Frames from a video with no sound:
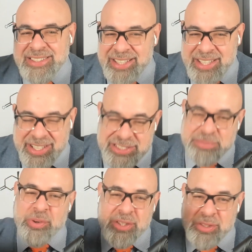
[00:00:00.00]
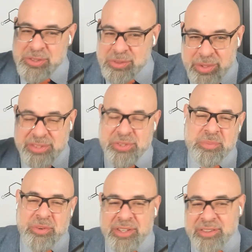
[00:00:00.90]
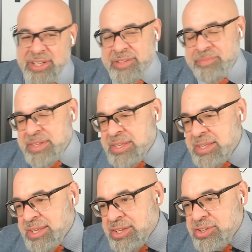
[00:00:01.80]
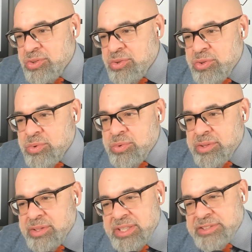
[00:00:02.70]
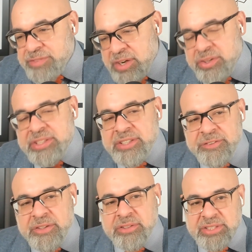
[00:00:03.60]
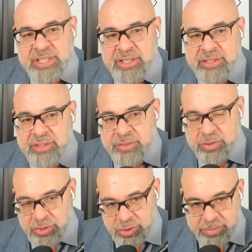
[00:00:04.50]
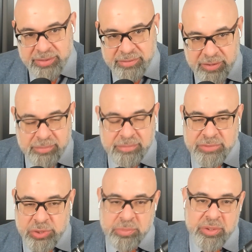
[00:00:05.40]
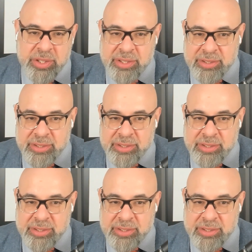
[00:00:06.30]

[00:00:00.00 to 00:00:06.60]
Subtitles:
that I sprinkle with turmeric, right? It's very difficult to get enough curcumin from turmeric.